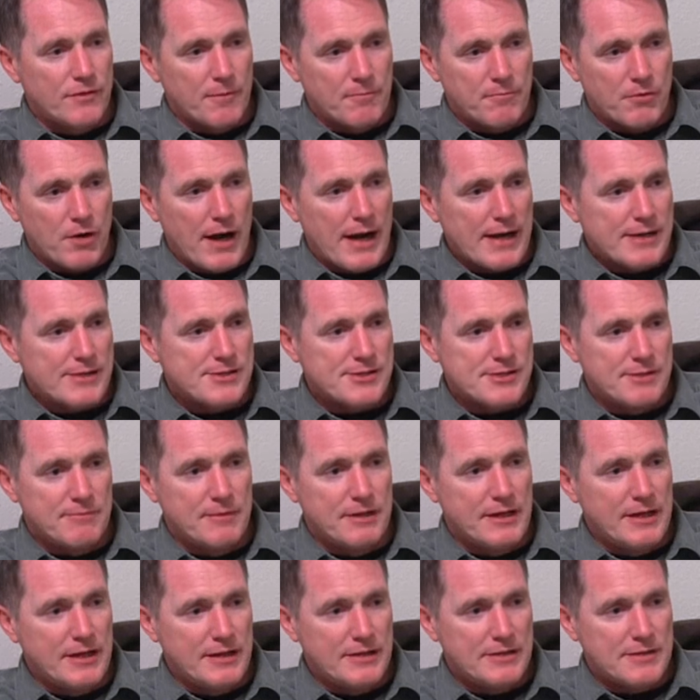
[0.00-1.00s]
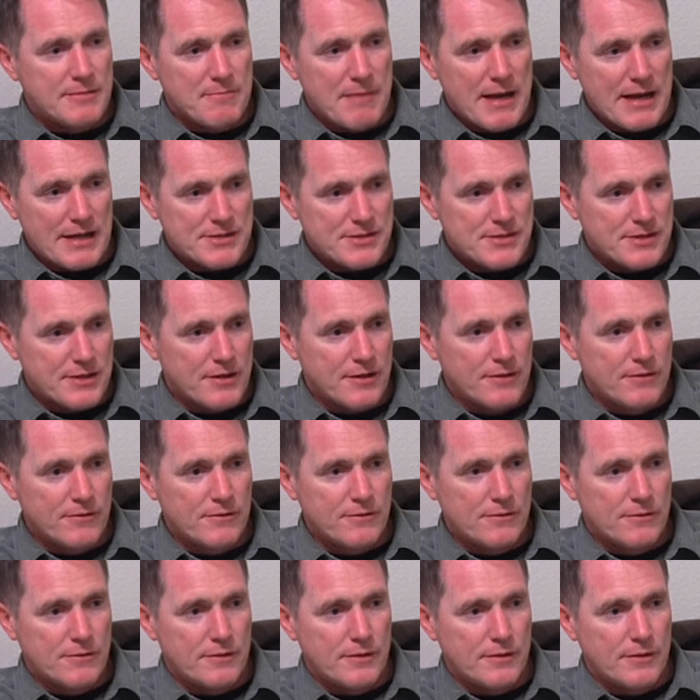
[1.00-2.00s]
the proximity to
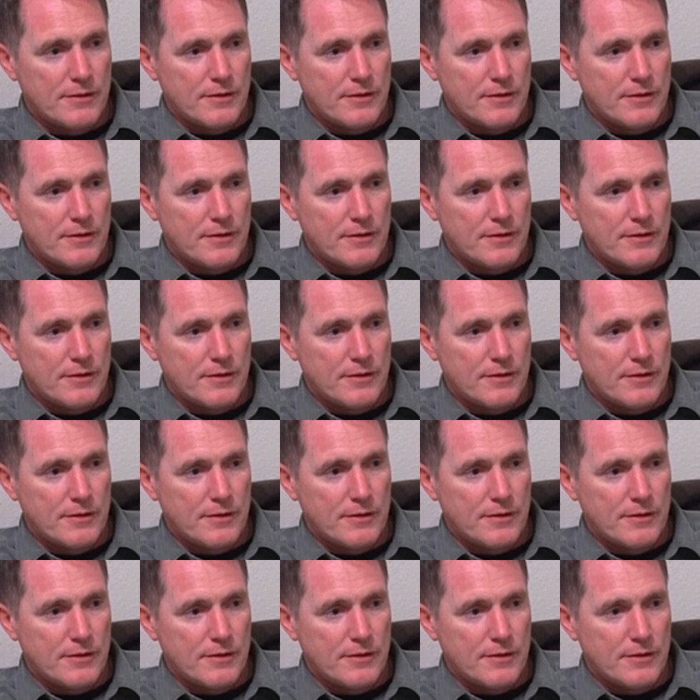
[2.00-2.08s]
Mexico.